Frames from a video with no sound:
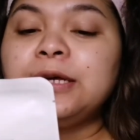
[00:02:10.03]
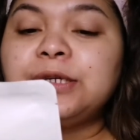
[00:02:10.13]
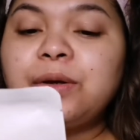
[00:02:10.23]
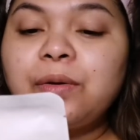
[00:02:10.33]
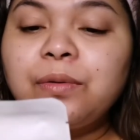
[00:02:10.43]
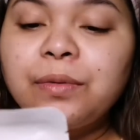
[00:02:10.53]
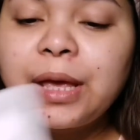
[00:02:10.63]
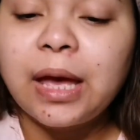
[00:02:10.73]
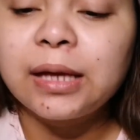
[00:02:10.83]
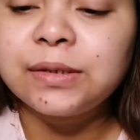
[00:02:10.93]
So
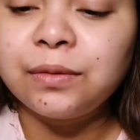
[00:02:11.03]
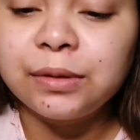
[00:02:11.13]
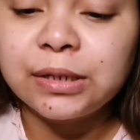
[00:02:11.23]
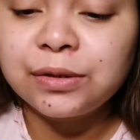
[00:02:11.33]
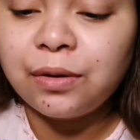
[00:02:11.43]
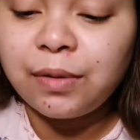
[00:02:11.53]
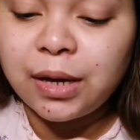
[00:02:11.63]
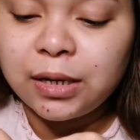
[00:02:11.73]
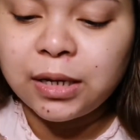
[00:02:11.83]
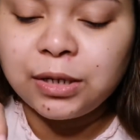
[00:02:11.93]
yeah, so let's go
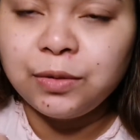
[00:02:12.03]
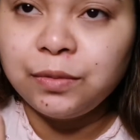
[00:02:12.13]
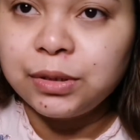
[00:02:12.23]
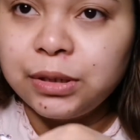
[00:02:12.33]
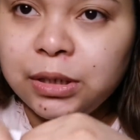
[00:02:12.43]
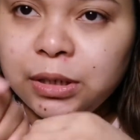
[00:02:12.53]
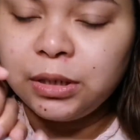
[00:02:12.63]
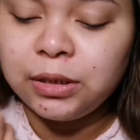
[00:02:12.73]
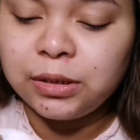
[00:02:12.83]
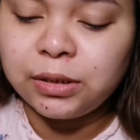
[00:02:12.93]
ahead and use
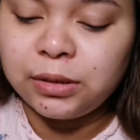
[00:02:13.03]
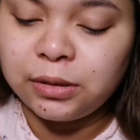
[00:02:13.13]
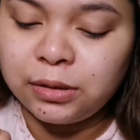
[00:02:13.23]
this.